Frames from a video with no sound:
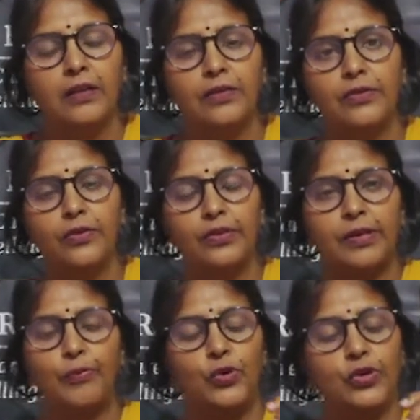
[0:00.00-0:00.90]
So
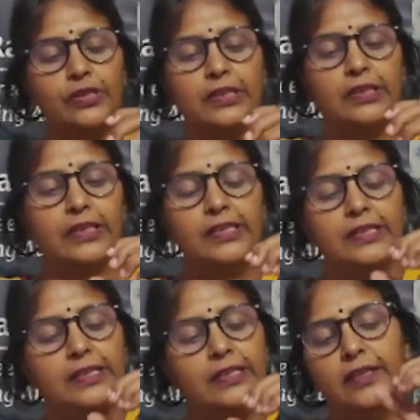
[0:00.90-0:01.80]
suppose
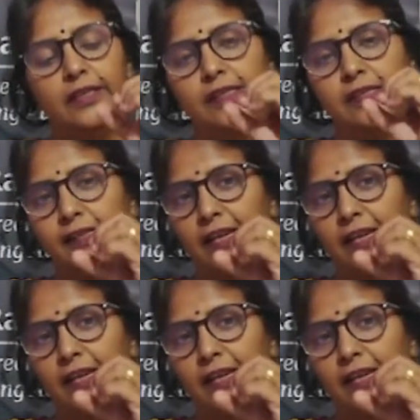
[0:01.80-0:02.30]
this is a